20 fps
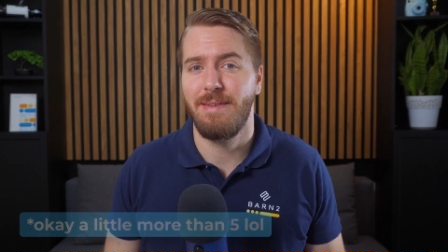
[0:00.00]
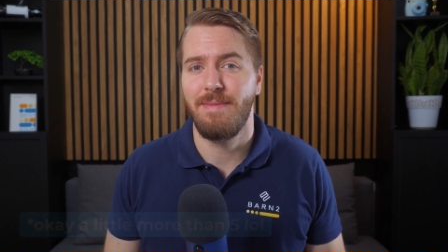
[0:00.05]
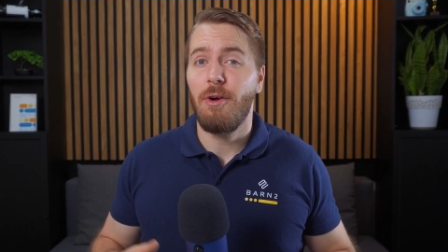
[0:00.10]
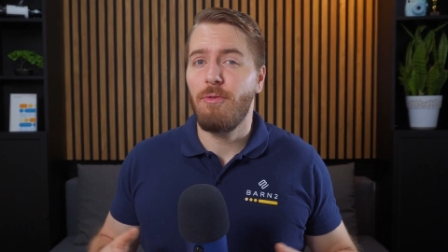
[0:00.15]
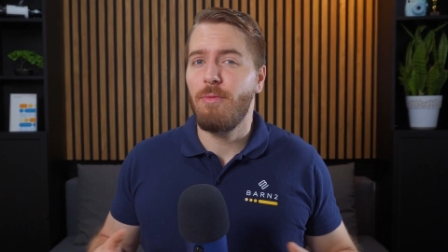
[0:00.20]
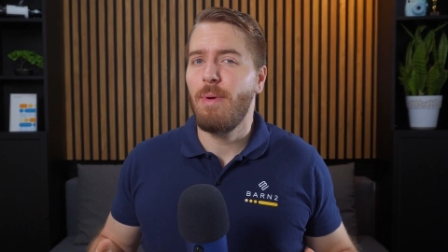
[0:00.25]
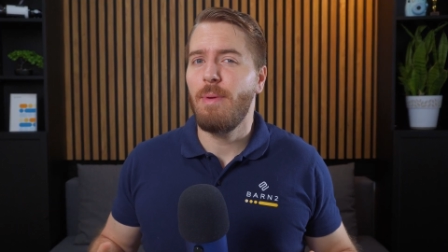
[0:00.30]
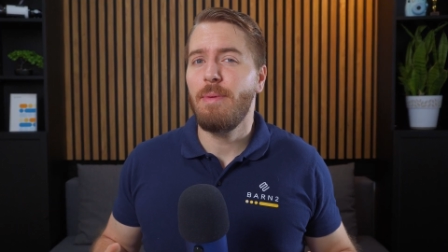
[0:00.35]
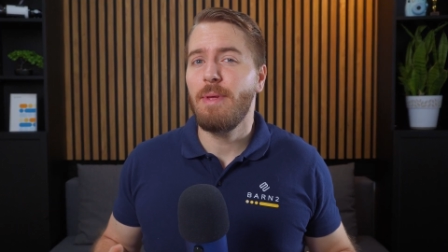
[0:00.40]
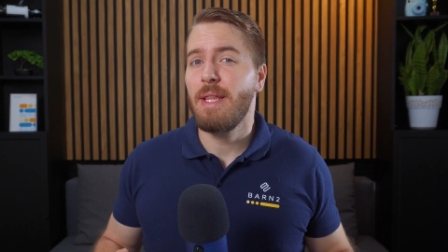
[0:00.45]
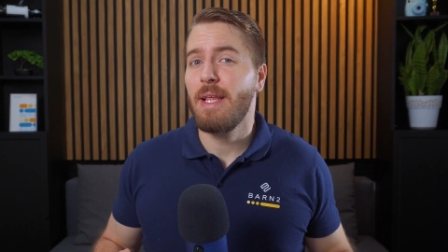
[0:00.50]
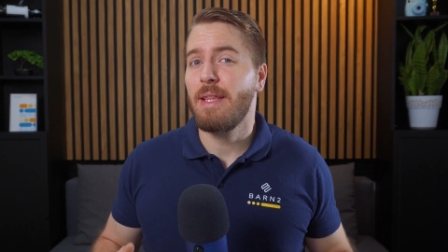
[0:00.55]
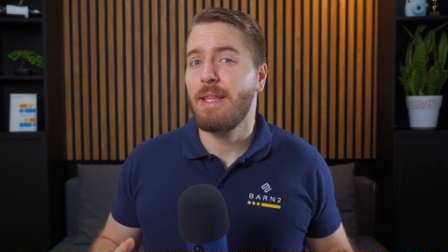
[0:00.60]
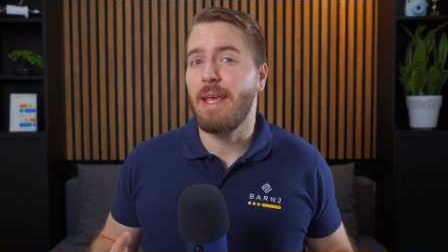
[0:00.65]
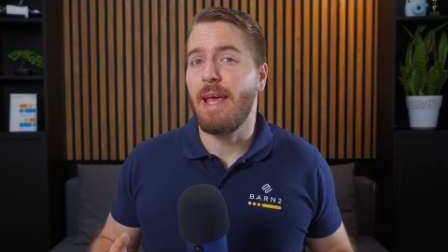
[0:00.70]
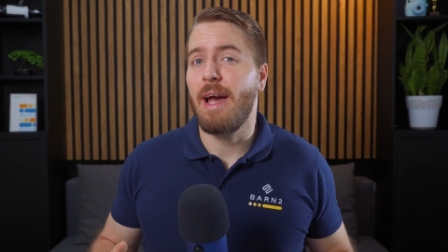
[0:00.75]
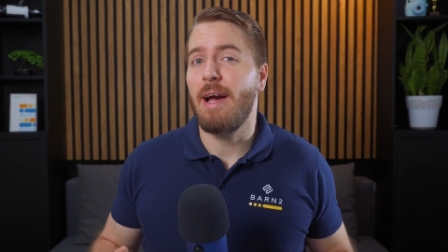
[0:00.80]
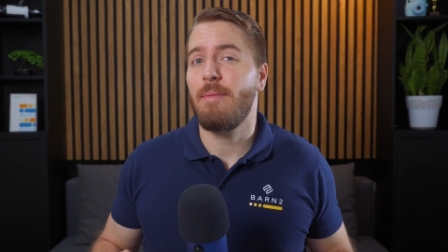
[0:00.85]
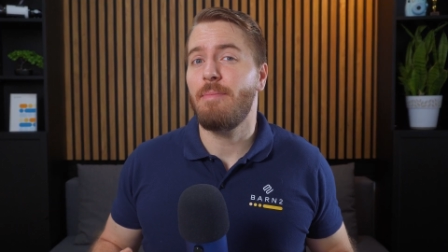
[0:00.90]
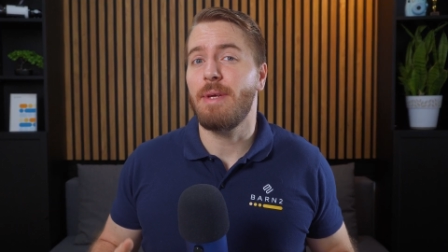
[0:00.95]
Remember that
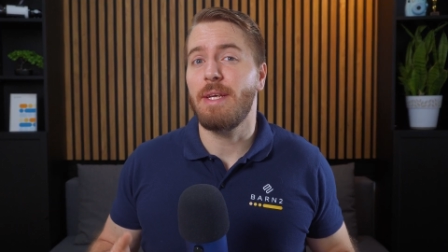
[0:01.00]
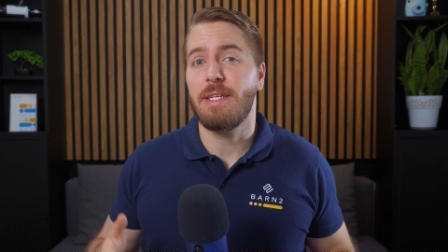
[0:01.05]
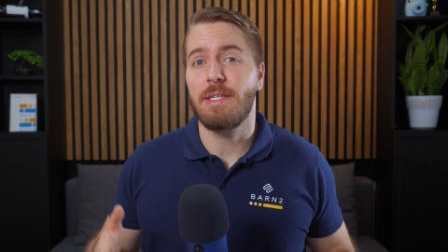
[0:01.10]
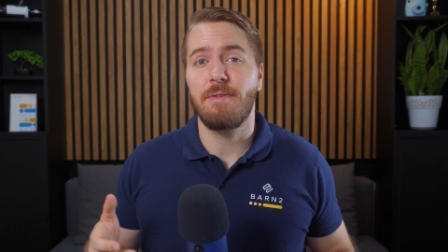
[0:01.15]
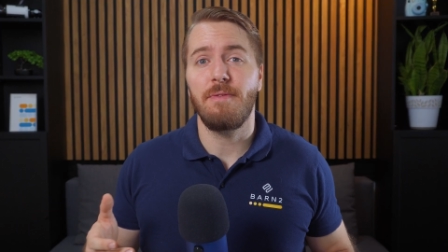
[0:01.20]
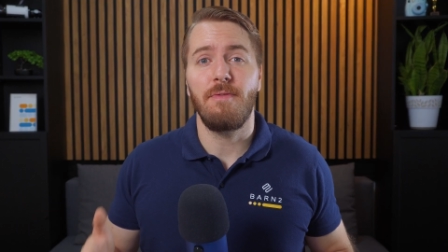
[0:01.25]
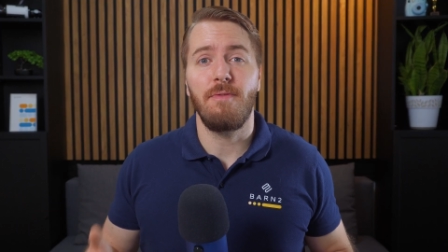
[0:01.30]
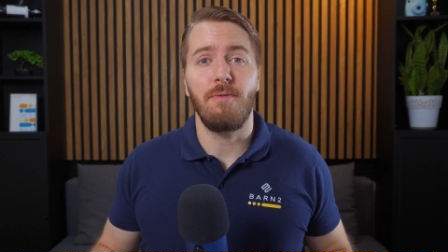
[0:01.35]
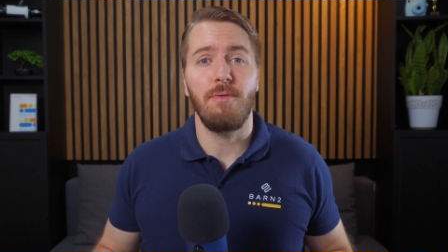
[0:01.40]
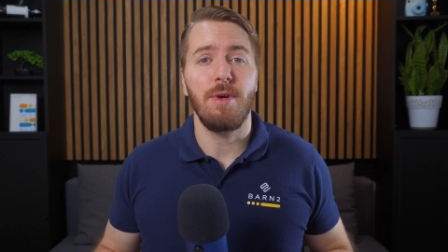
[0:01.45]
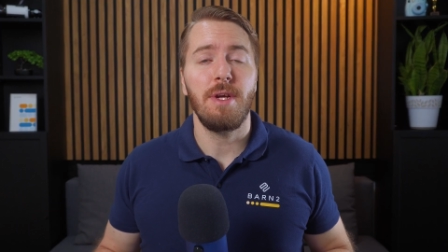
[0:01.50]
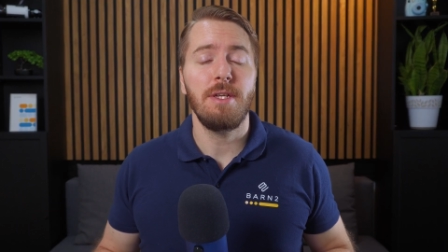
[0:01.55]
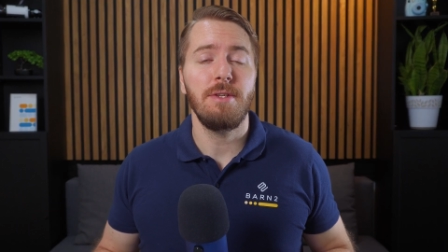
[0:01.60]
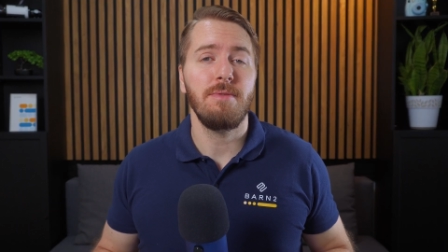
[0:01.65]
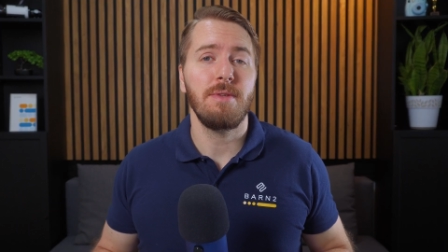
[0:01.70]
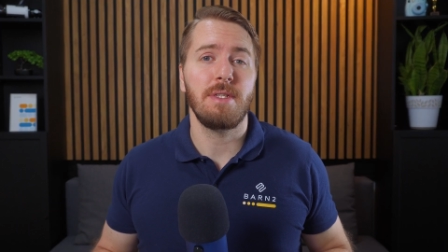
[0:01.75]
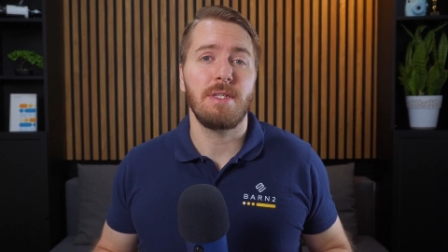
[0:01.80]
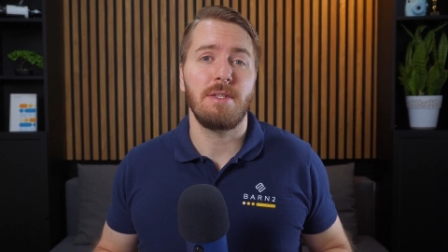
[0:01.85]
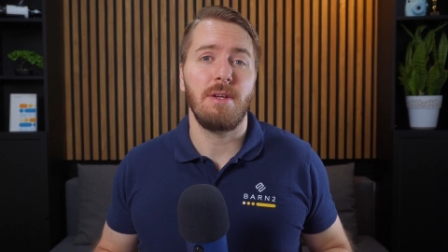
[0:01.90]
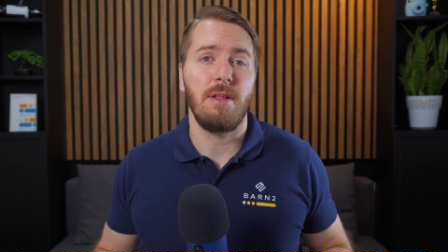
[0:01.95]
the app is free to
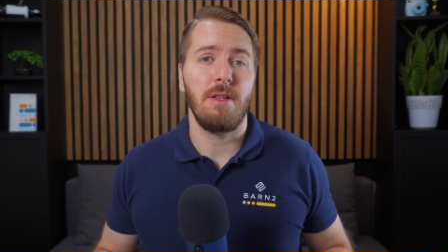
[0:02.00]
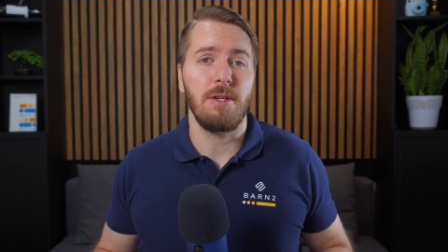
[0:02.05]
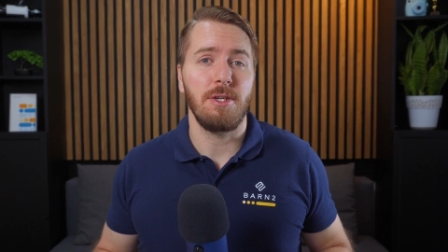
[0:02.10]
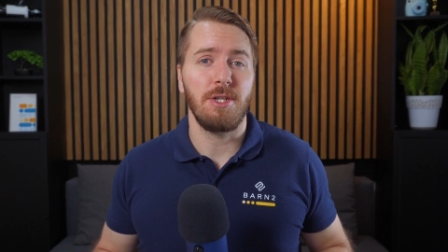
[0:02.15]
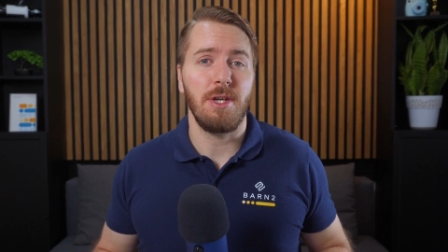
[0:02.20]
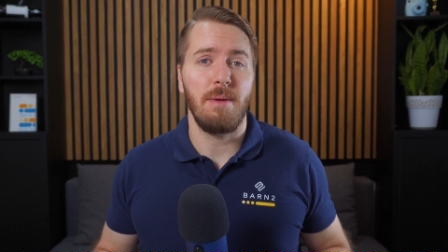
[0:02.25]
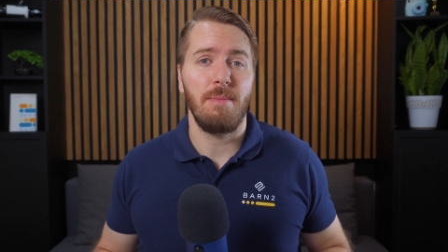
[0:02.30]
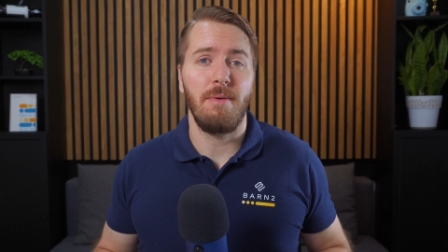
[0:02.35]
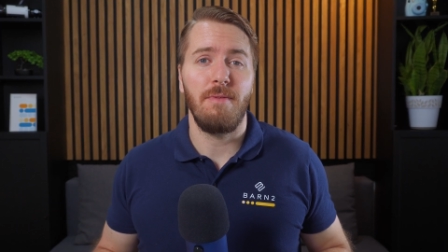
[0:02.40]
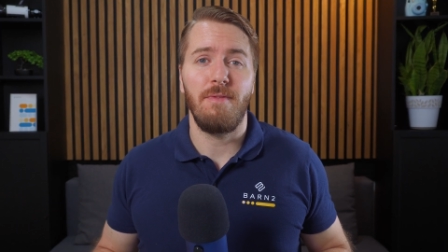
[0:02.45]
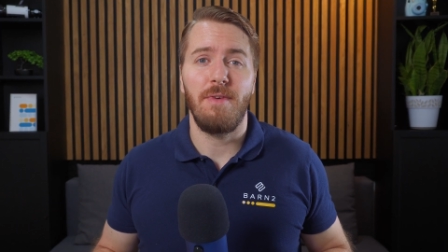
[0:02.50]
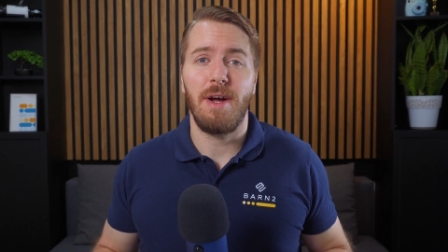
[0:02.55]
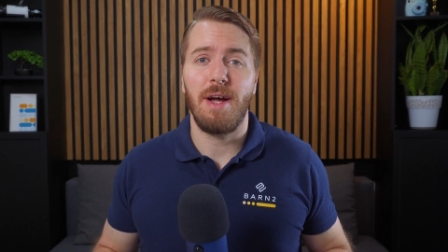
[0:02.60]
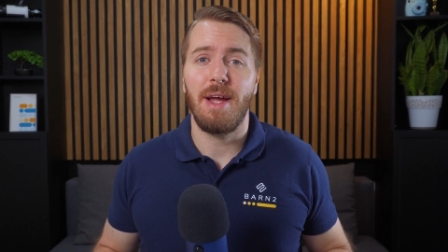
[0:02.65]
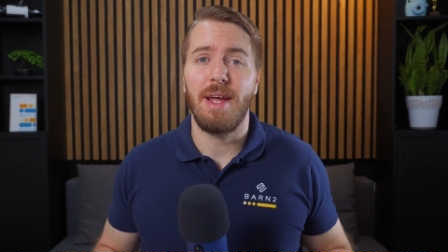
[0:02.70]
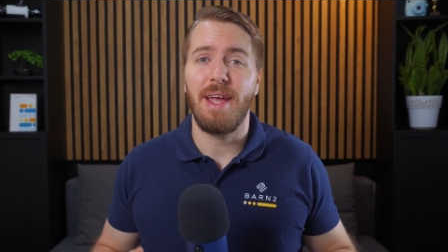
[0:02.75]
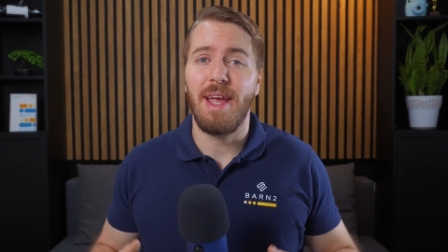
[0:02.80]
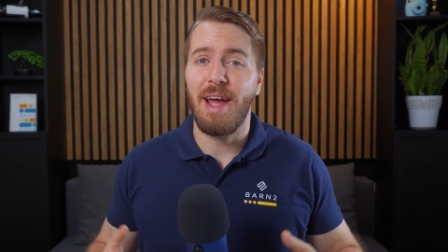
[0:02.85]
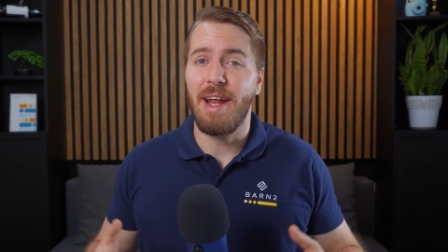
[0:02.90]
install on Shopify